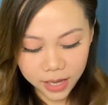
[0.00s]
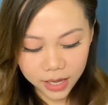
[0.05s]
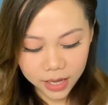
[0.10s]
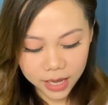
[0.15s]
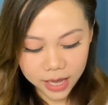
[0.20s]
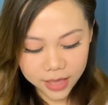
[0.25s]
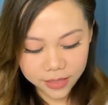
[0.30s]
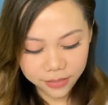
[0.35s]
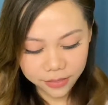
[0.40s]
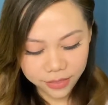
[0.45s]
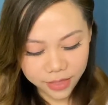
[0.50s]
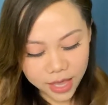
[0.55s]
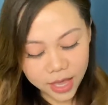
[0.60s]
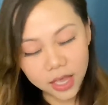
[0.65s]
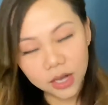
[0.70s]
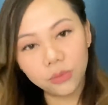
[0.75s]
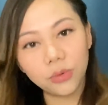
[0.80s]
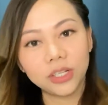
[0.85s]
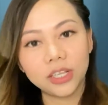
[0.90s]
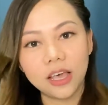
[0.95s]
And
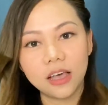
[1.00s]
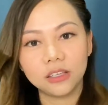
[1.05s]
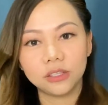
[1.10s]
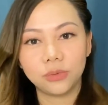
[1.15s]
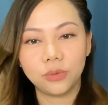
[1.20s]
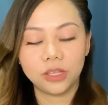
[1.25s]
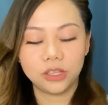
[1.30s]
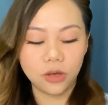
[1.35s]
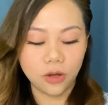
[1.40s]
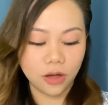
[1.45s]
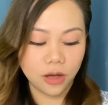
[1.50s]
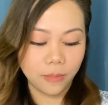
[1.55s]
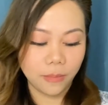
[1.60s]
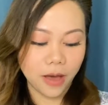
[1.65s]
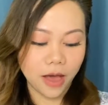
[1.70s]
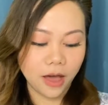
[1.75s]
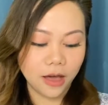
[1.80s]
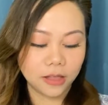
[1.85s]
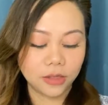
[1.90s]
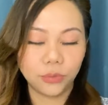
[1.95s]
then what else we talk
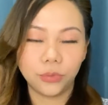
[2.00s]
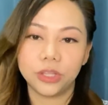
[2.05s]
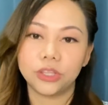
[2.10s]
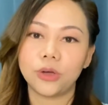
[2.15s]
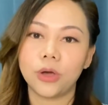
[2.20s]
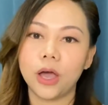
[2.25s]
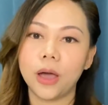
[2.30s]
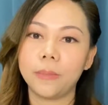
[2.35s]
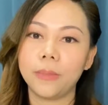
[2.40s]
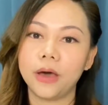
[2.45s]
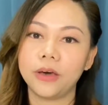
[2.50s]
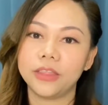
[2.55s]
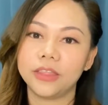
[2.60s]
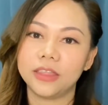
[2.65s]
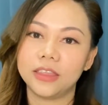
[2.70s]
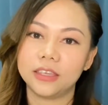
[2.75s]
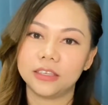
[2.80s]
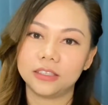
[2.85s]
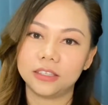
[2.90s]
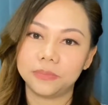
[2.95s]
about? We talk about
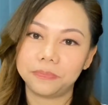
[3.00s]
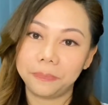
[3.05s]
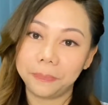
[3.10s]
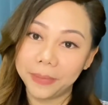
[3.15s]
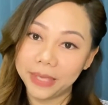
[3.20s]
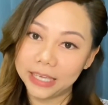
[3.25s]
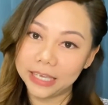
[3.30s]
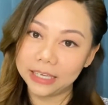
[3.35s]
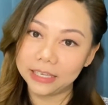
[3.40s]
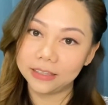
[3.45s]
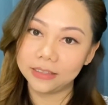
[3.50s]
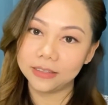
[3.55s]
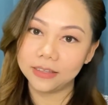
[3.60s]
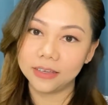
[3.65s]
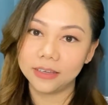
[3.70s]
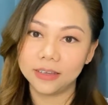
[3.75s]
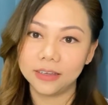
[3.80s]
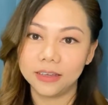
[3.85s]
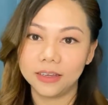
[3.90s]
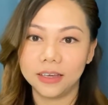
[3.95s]
the speed,
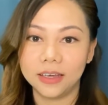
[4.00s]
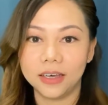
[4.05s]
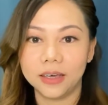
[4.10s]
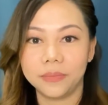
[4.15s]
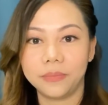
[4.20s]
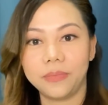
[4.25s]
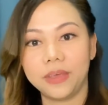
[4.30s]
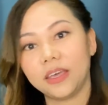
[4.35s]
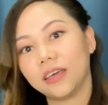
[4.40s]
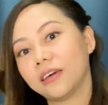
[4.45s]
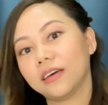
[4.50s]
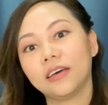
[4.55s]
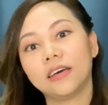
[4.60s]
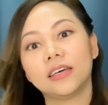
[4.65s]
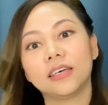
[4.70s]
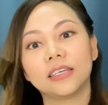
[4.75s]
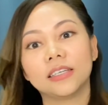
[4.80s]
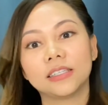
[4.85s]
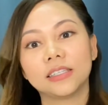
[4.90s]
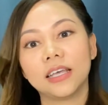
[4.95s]

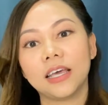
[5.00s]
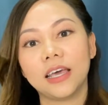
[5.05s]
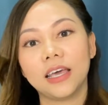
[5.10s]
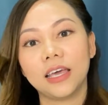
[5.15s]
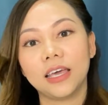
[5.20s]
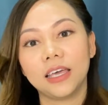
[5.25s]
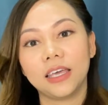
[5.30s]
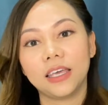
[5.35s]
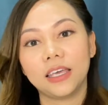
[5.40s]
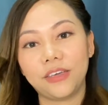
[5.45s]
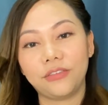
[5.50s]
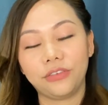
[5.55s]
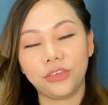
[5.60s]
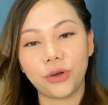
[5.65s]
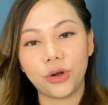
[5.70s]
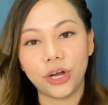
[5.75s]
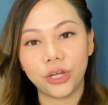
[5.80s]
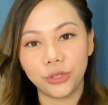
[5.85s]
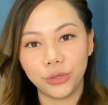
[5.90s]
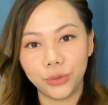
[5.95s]
because if
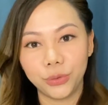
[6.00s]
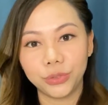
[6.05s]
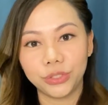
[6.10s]
you're a new